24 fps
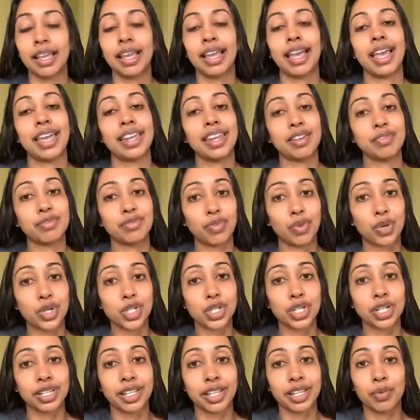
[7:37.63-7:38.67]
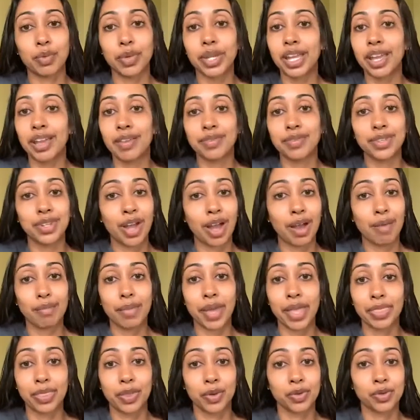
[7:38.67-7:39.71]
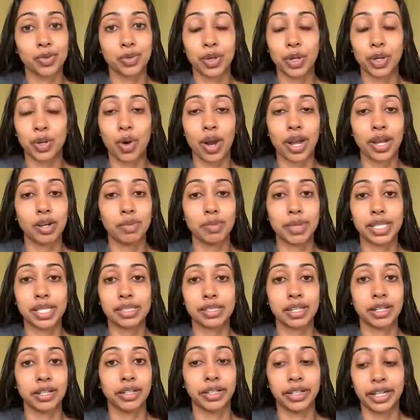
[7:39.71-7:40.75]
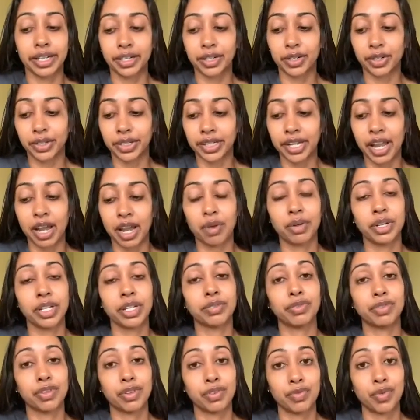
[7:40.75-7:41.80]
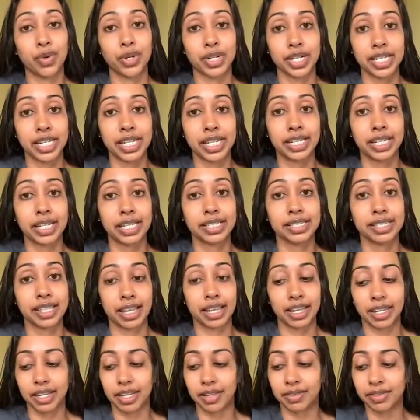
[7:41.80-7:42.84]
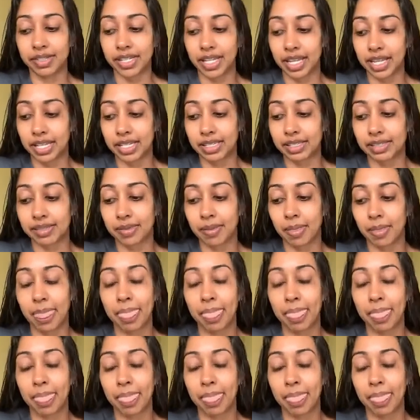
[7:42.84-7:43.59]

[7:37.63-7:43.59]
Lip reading: And unfortunately, we have not met those requirements here in Kern County for 14 consecutive days.